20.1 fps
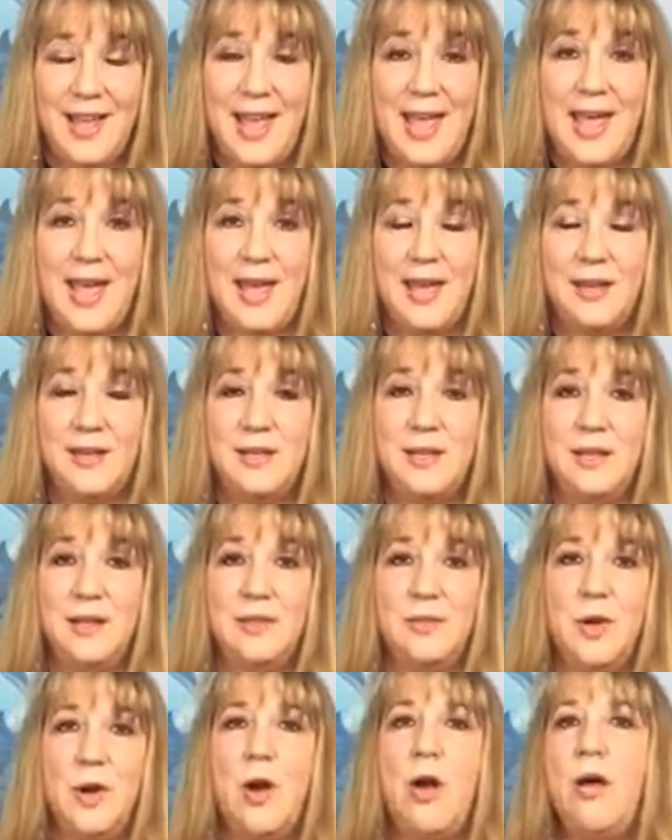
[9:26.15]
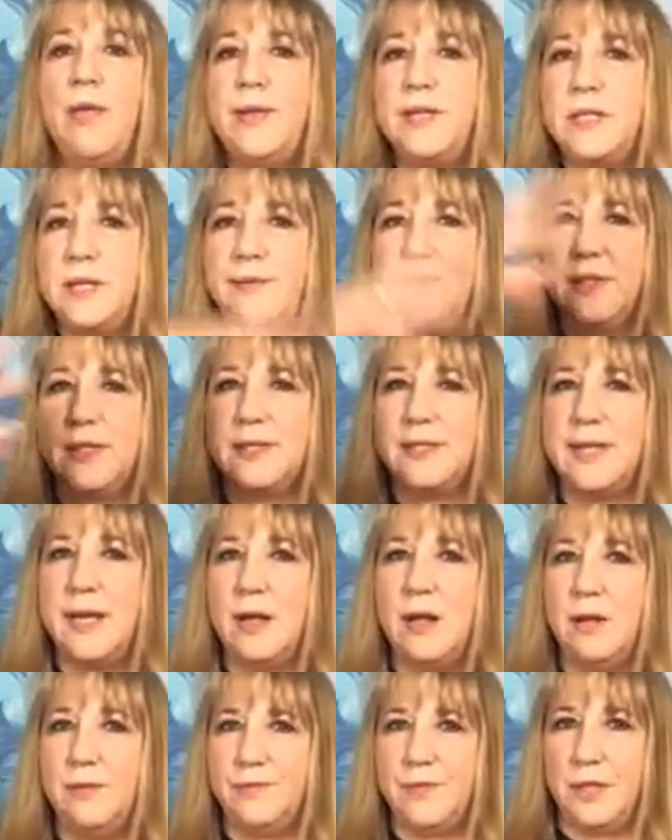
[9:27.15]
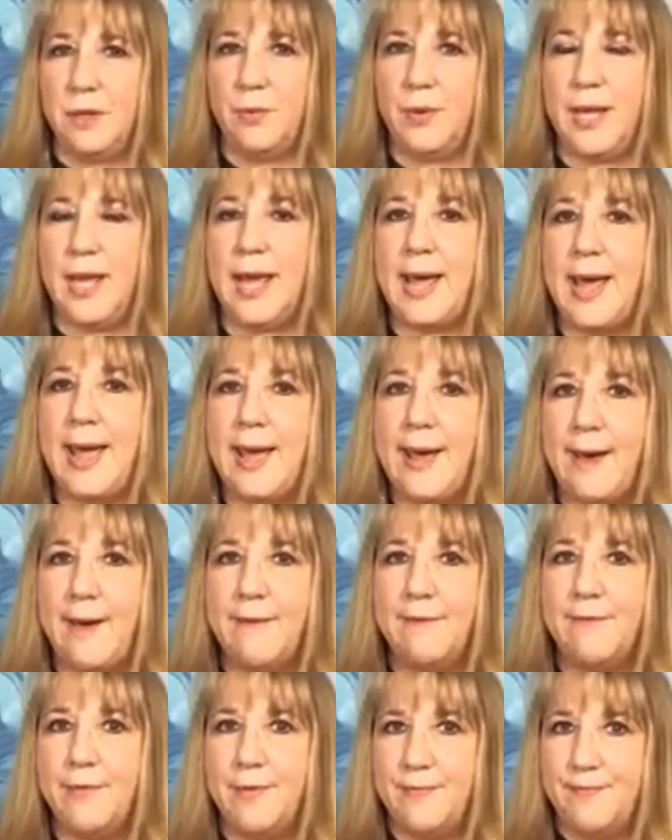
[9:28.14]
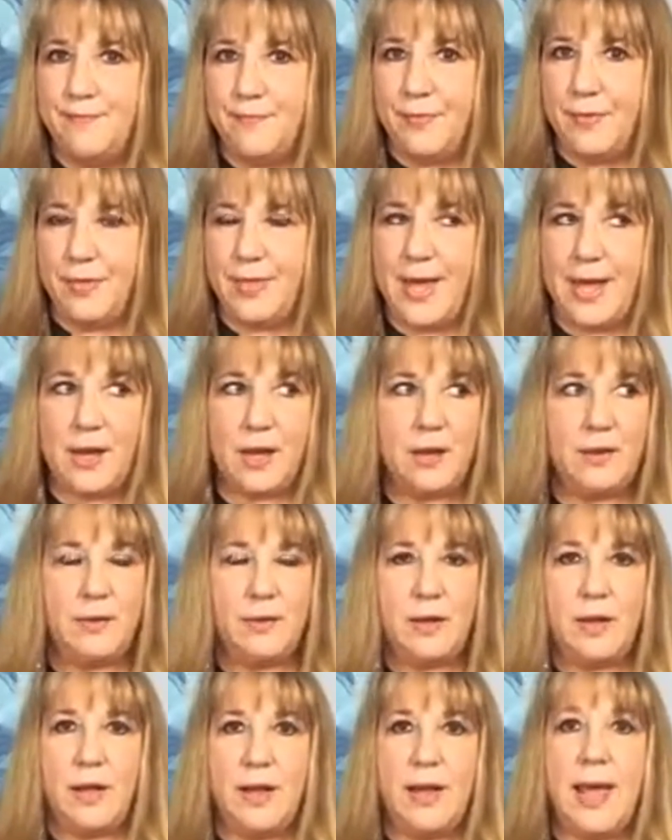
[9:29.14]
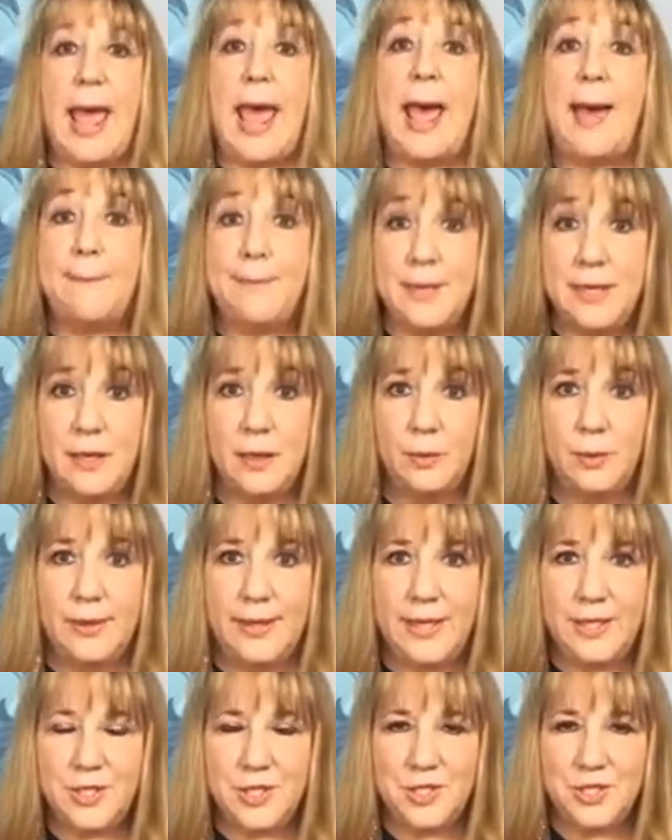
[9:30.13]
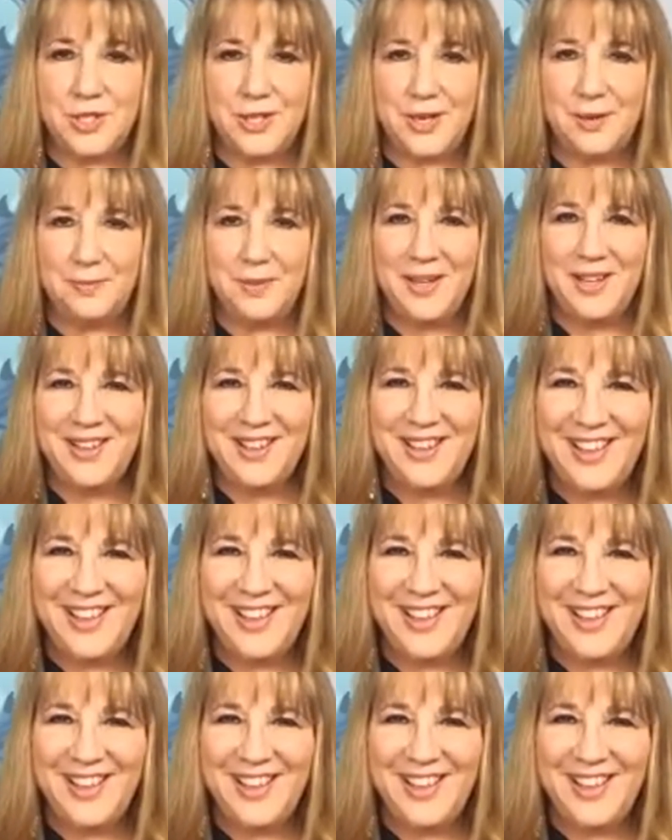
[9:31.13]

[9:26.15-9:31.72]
And there are all these different selves that we have that happen in a relationship.